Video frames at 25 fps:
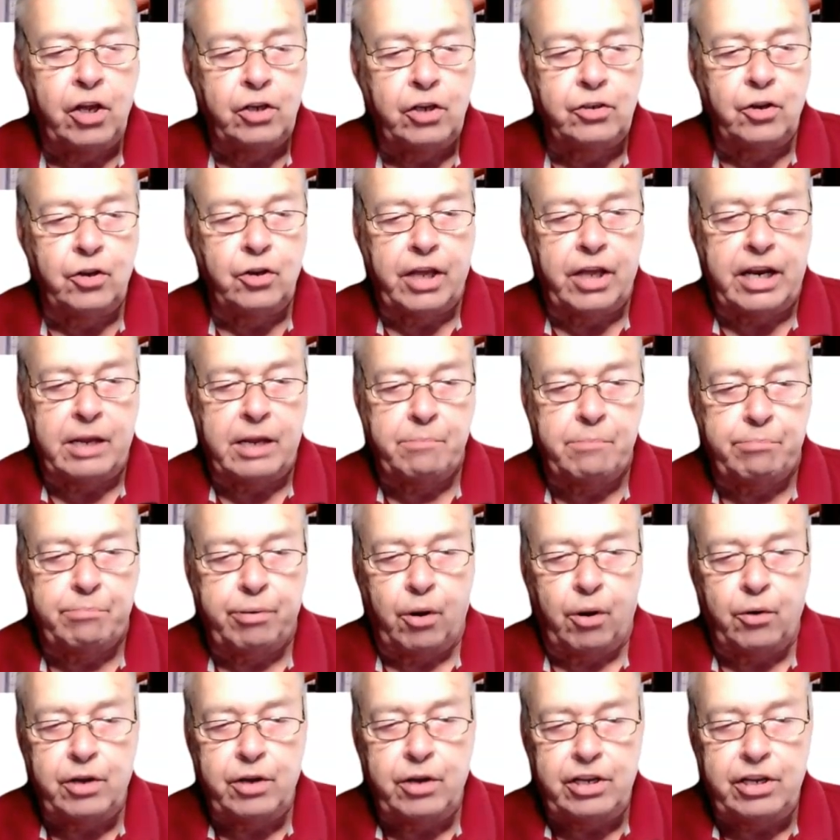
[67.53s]
to let
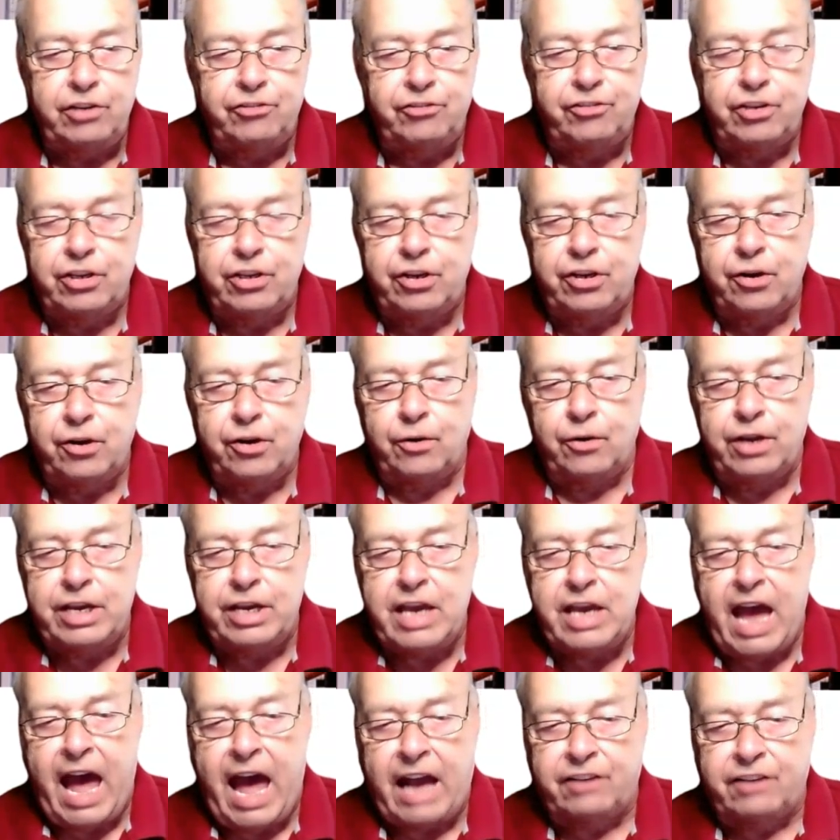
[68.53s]
employees
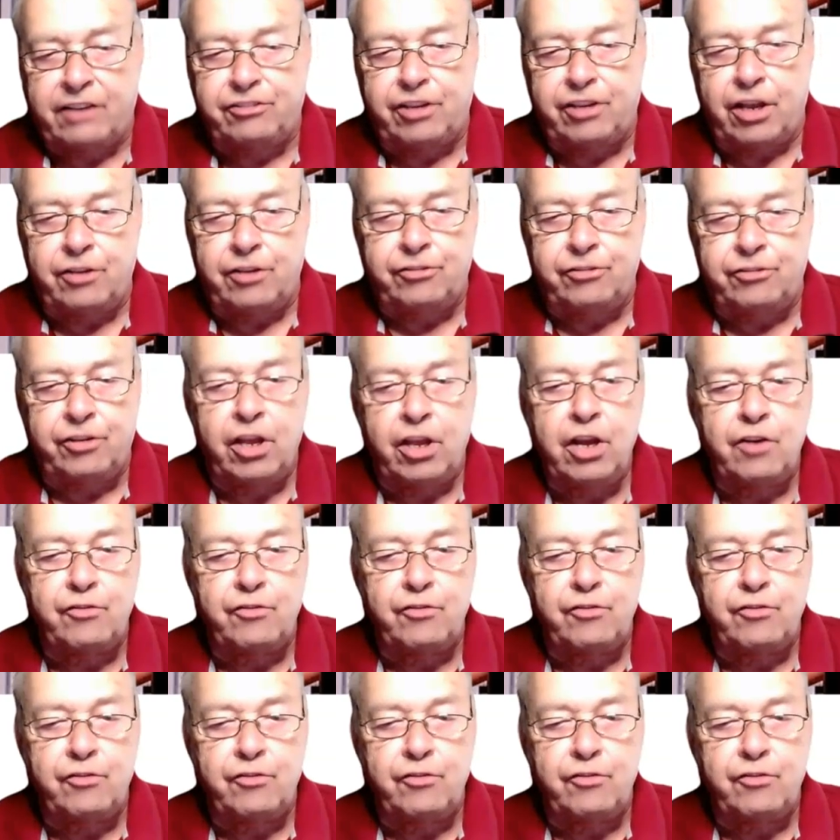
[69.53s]
securely access